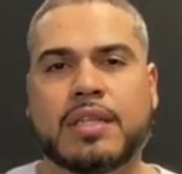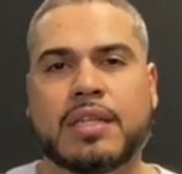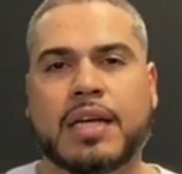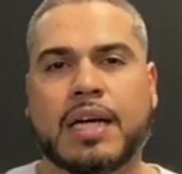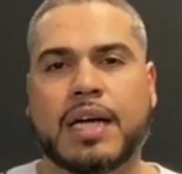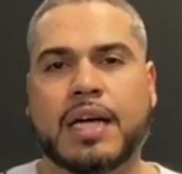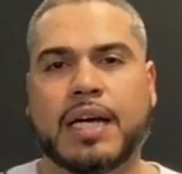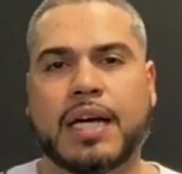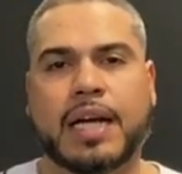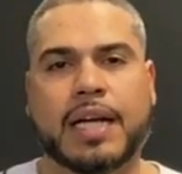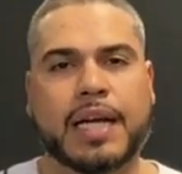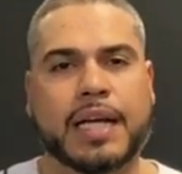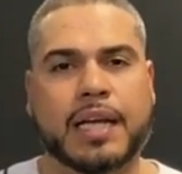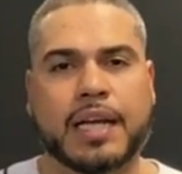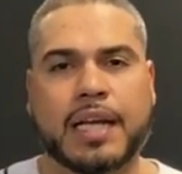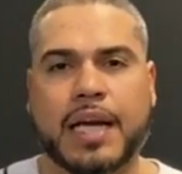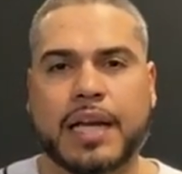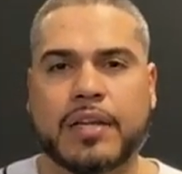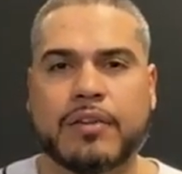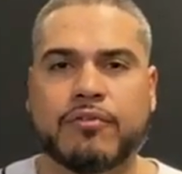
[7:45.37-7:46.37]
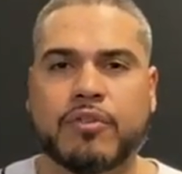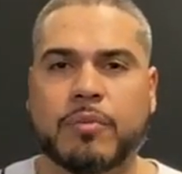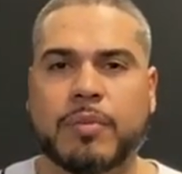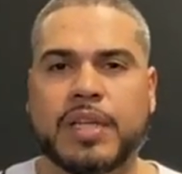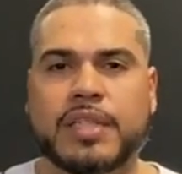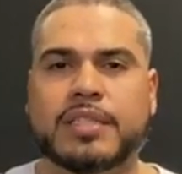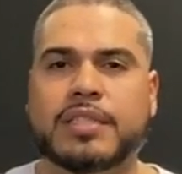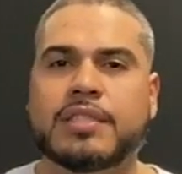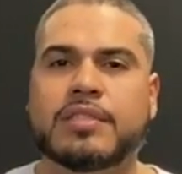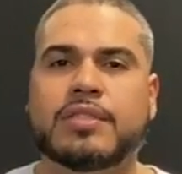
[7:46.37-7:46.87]
I got a lot of
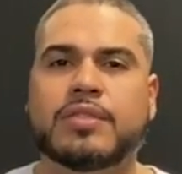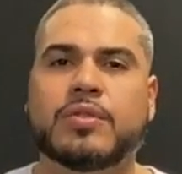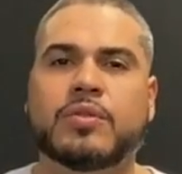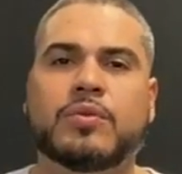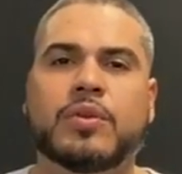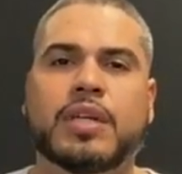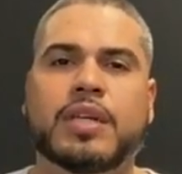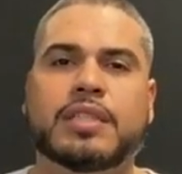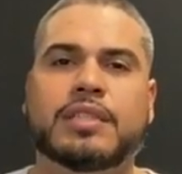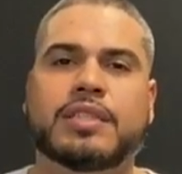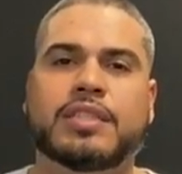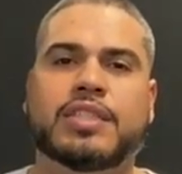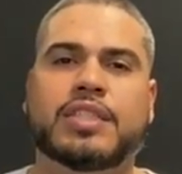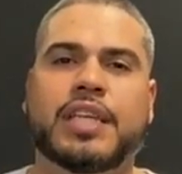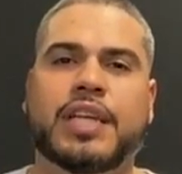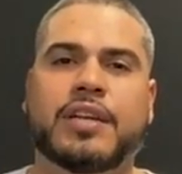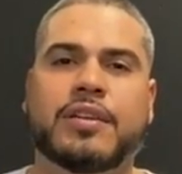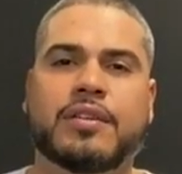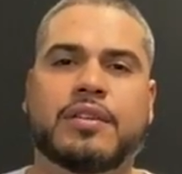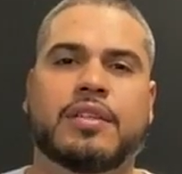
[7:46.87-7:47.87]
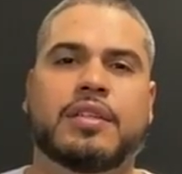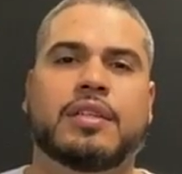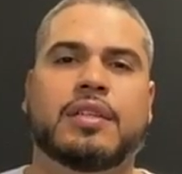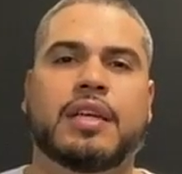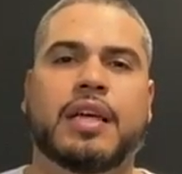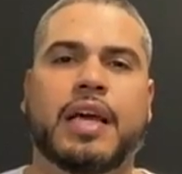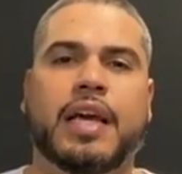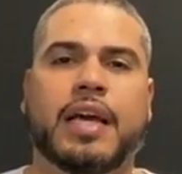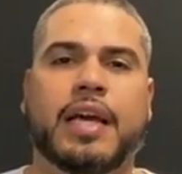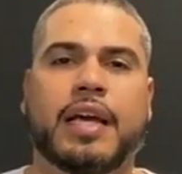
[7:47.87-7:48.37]
information to share,
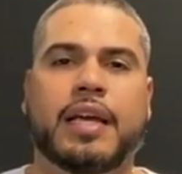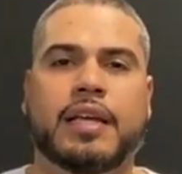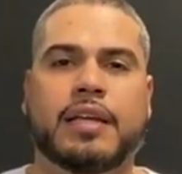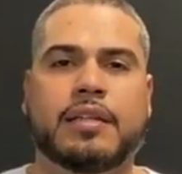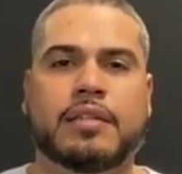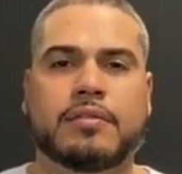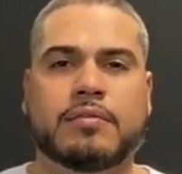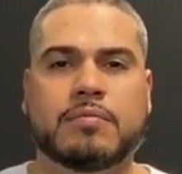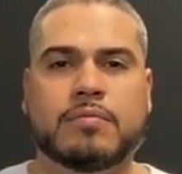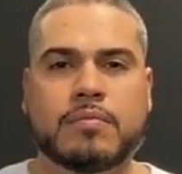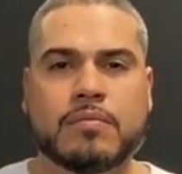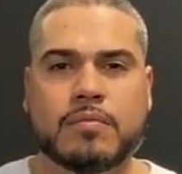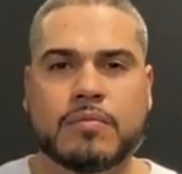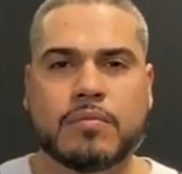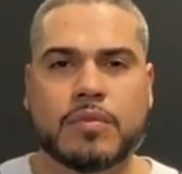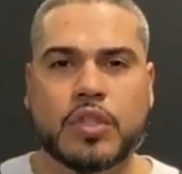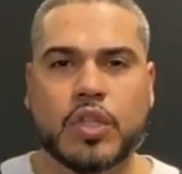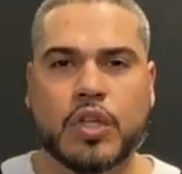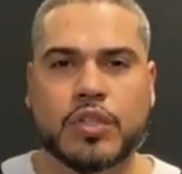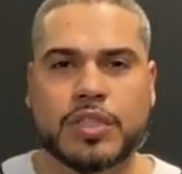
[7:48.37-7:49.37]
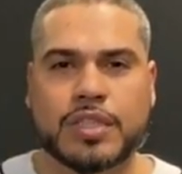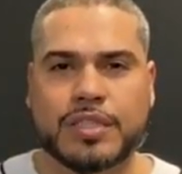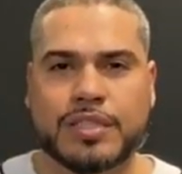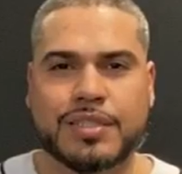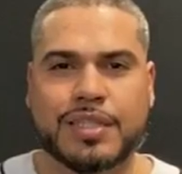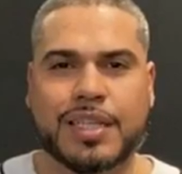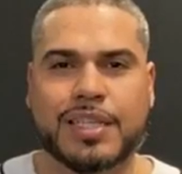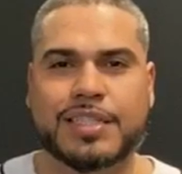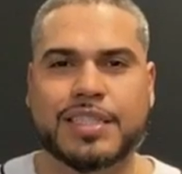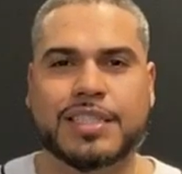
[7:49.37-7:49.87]
and
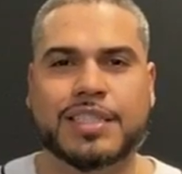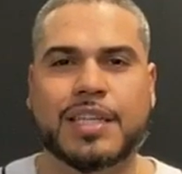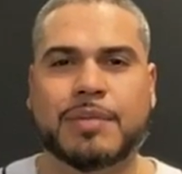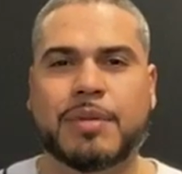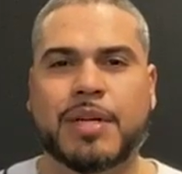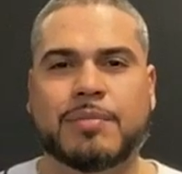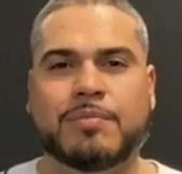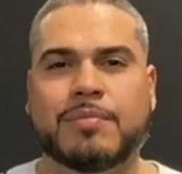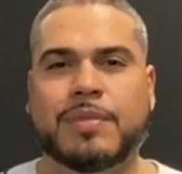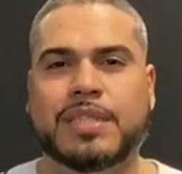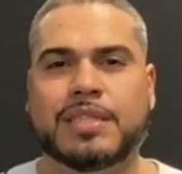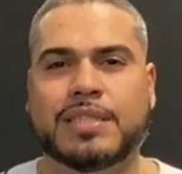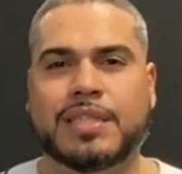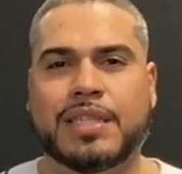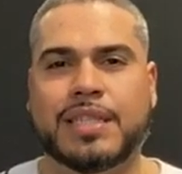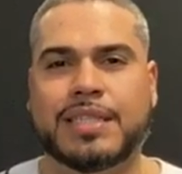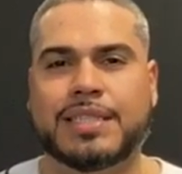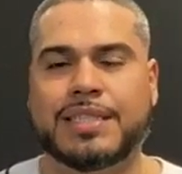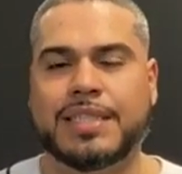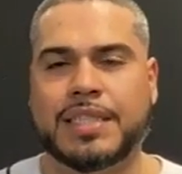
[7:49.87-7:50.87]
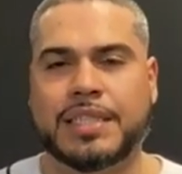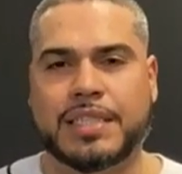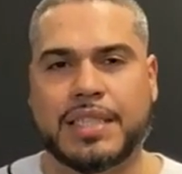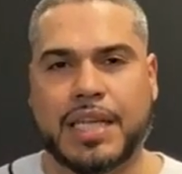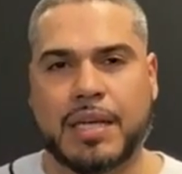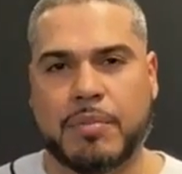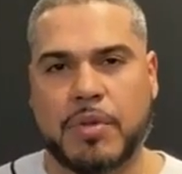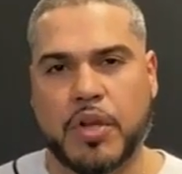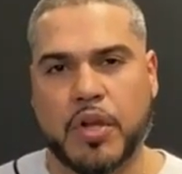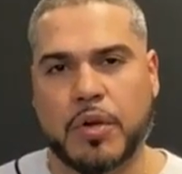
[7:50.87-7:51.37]
just come up. It's easy.
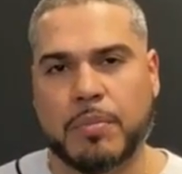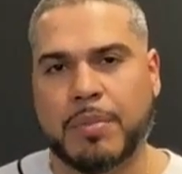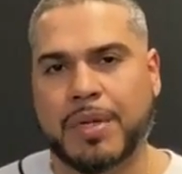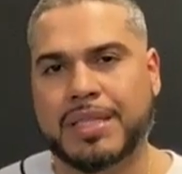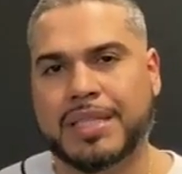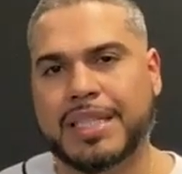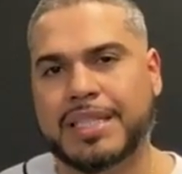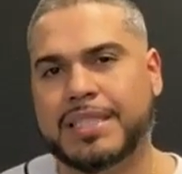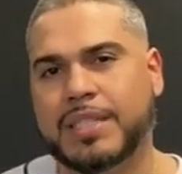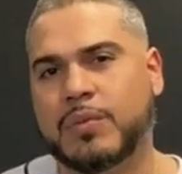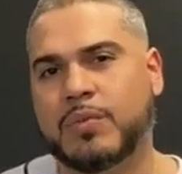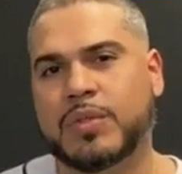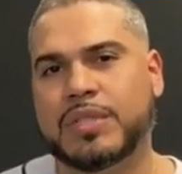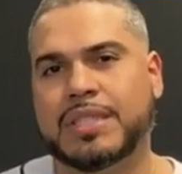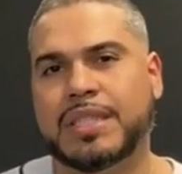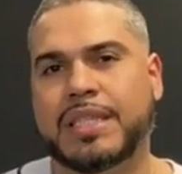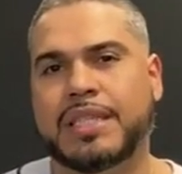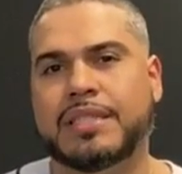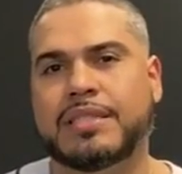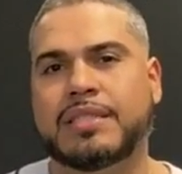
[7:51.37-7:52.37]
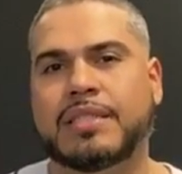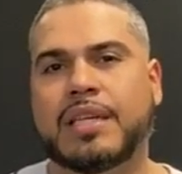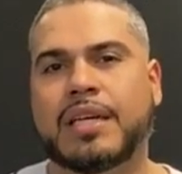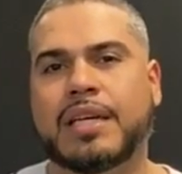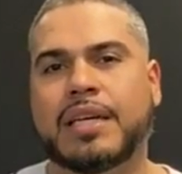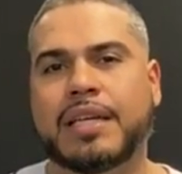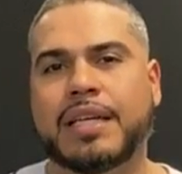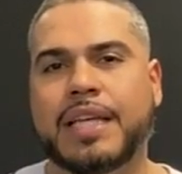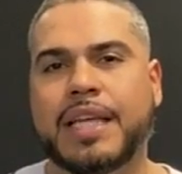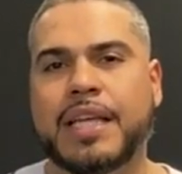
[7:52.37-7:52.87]
I'm here Mondays and Wednesdays
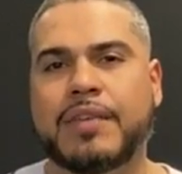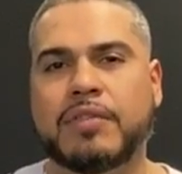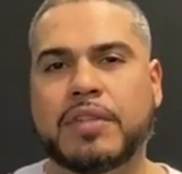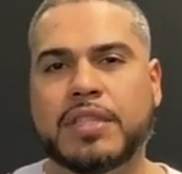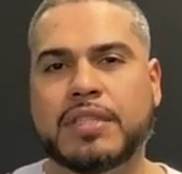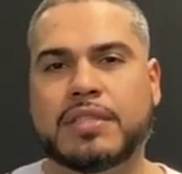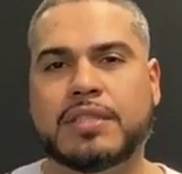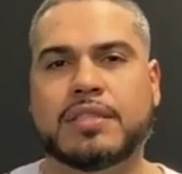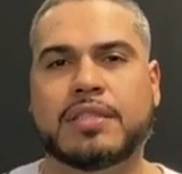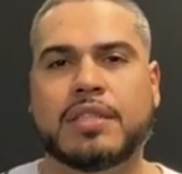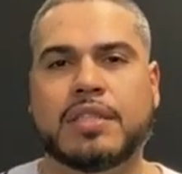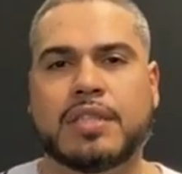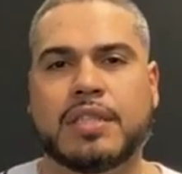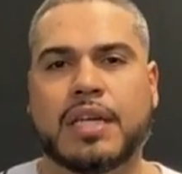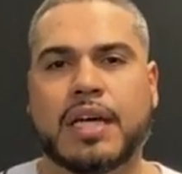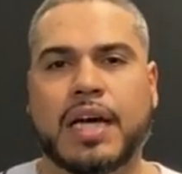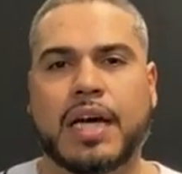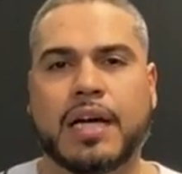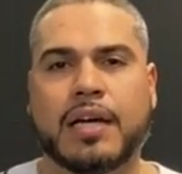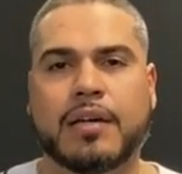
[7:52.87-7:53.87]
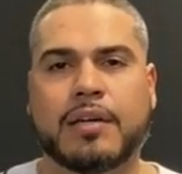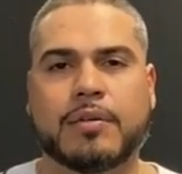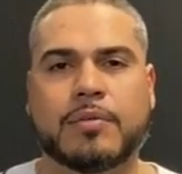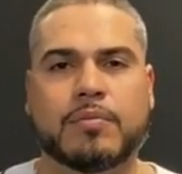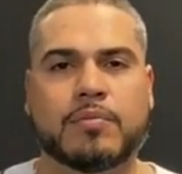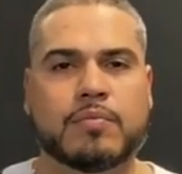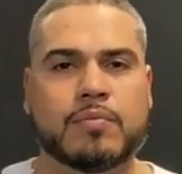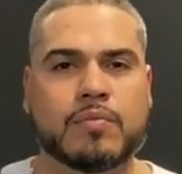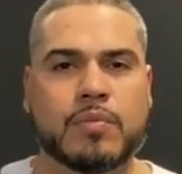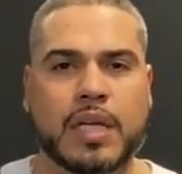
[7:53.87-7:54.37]
evenings,
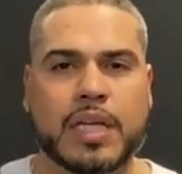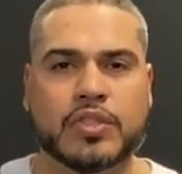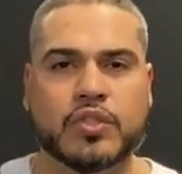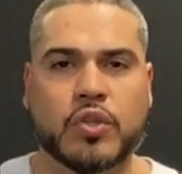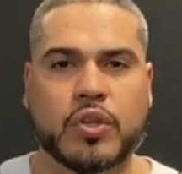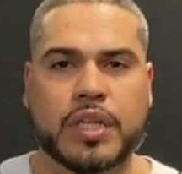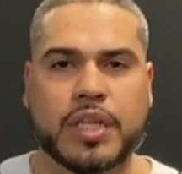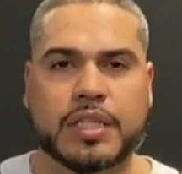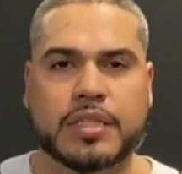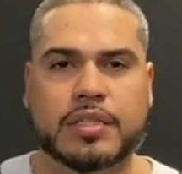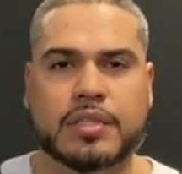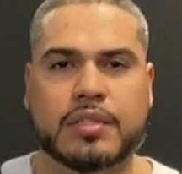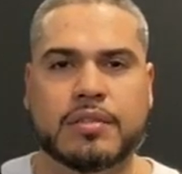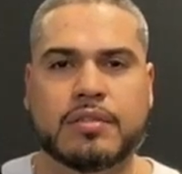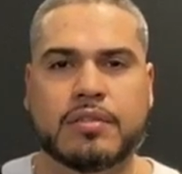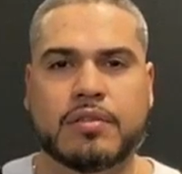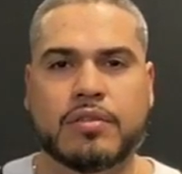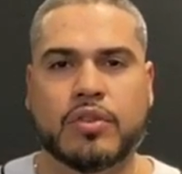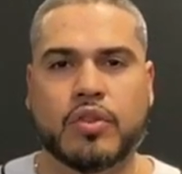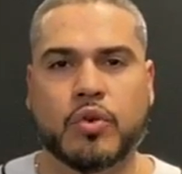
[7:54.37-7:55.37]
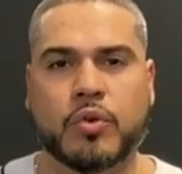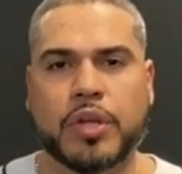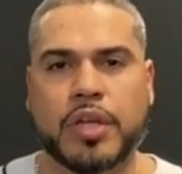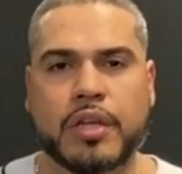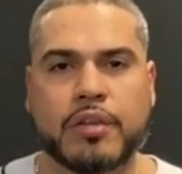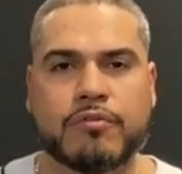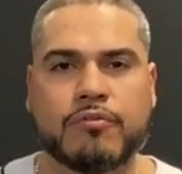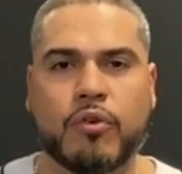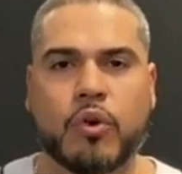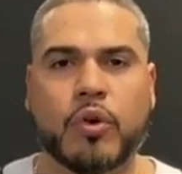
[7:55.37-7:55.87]
as early as
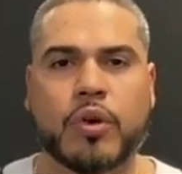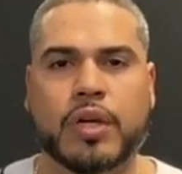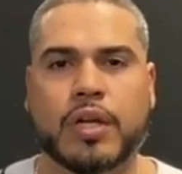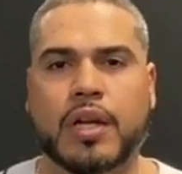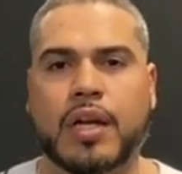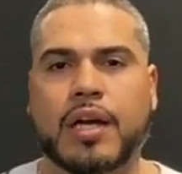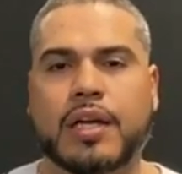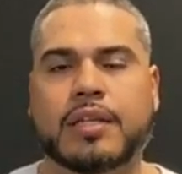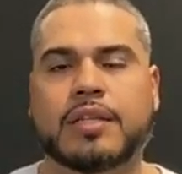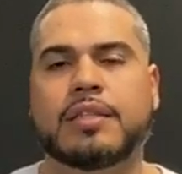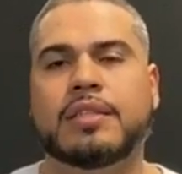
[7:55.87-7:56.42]
3, 4 o'clock.